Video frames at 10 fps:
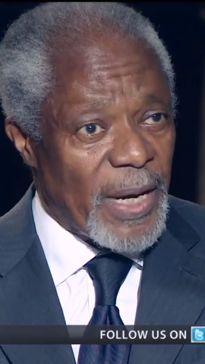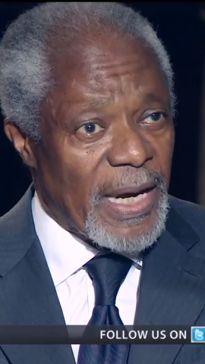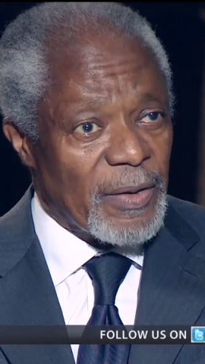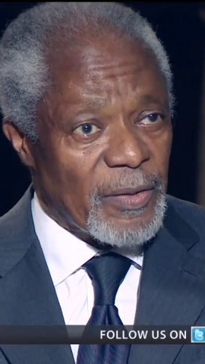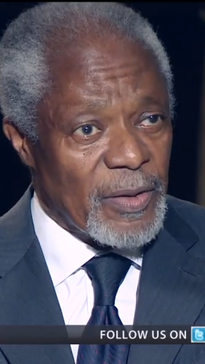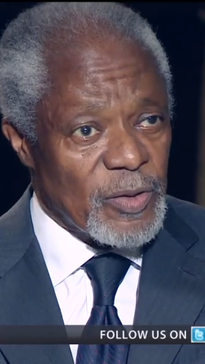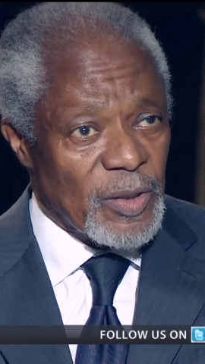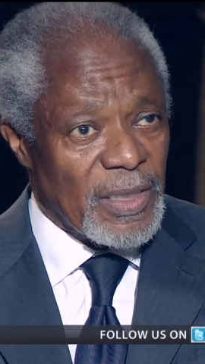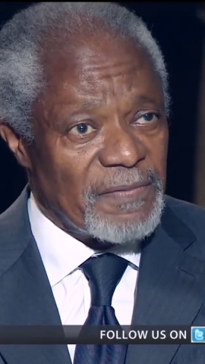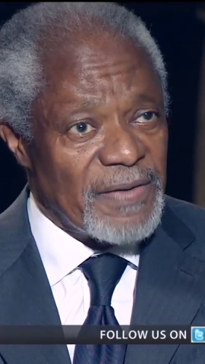we are going
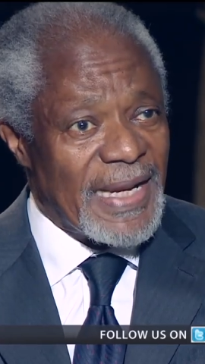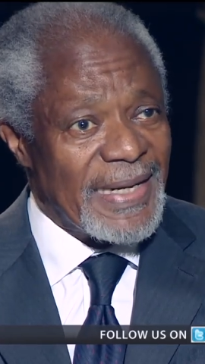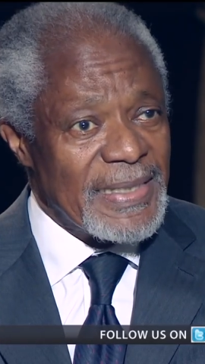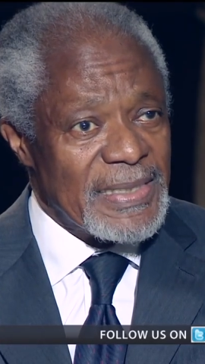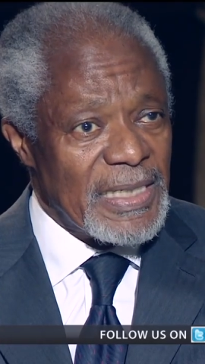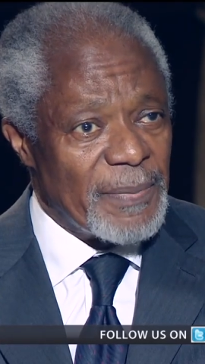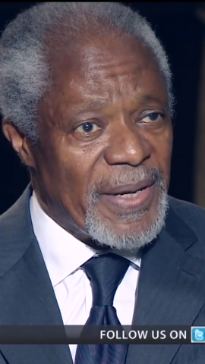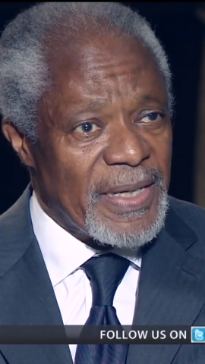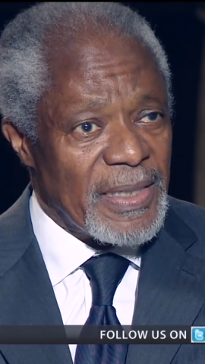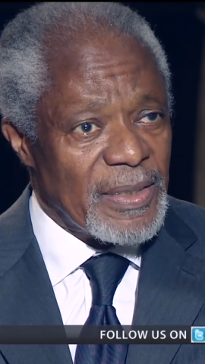to live in an
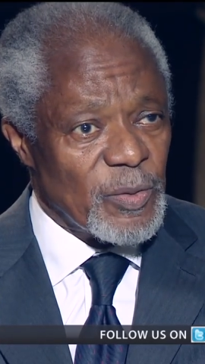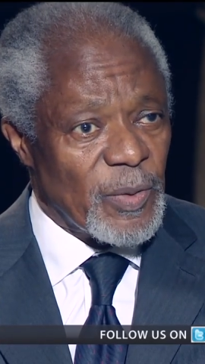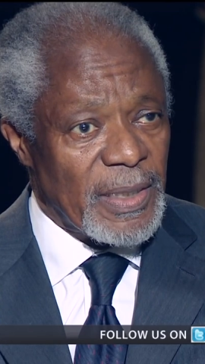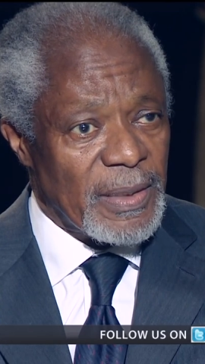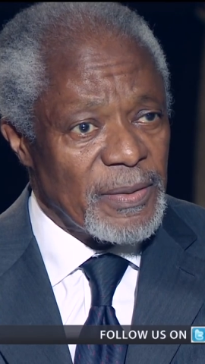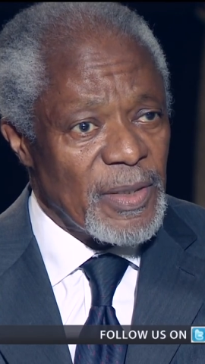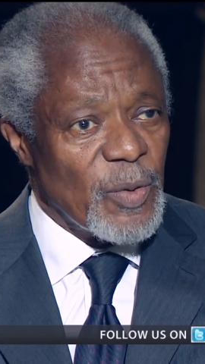interdependent world,